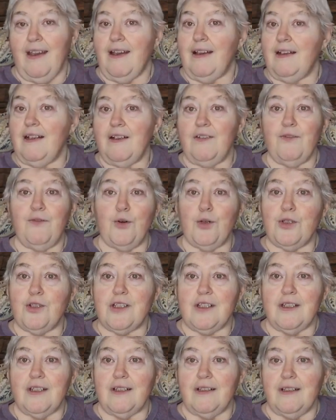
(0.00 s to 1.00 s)
And
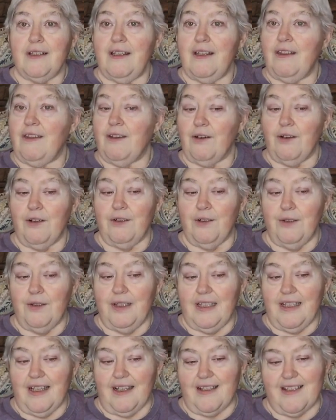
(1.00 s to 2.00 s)
unfortunately, there are no
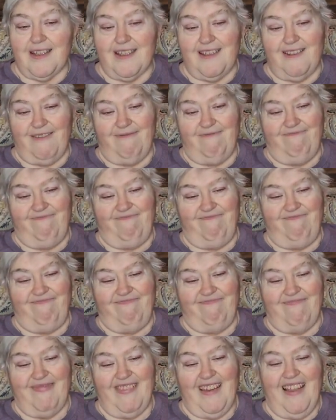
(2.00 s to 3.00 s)
links.
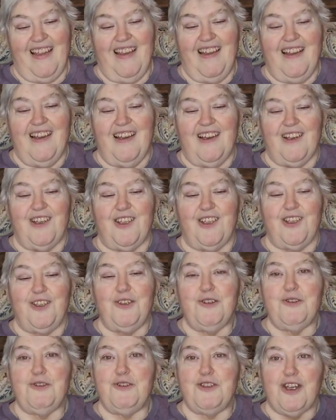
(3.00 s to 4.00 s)

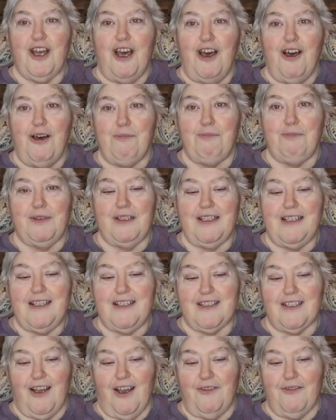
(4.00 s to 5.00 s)
Utah
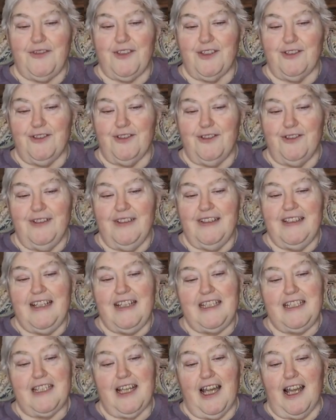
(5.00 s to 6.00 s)
police officer
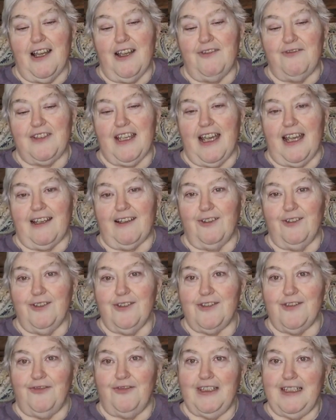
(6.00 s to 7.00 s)
dive
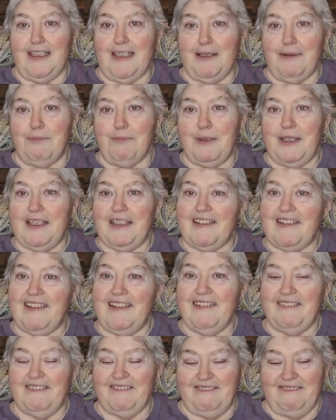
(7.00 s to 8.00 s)
tackles fleeing pig